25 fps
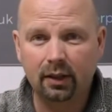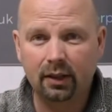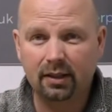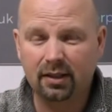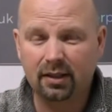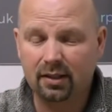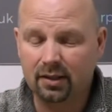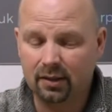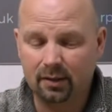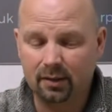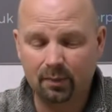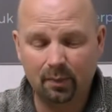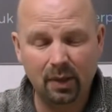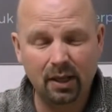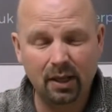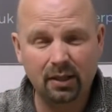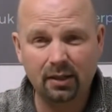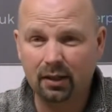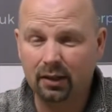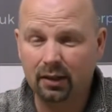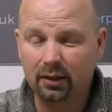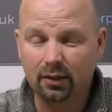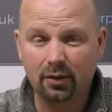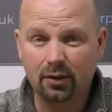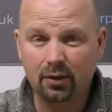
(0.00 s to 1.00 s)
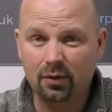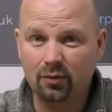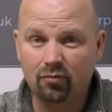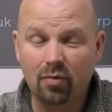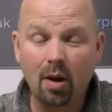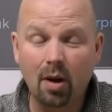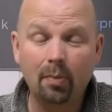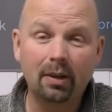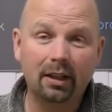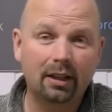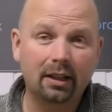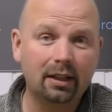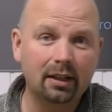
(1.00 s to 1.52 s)
It's basically just
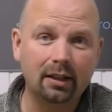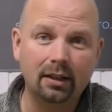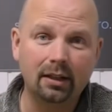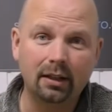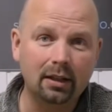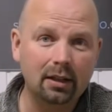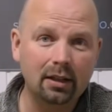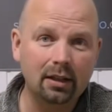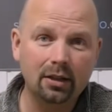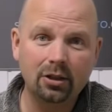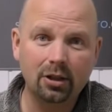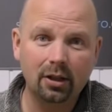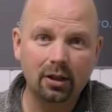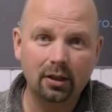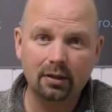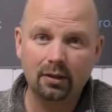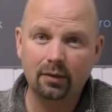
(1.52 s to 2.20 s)
replicating nature.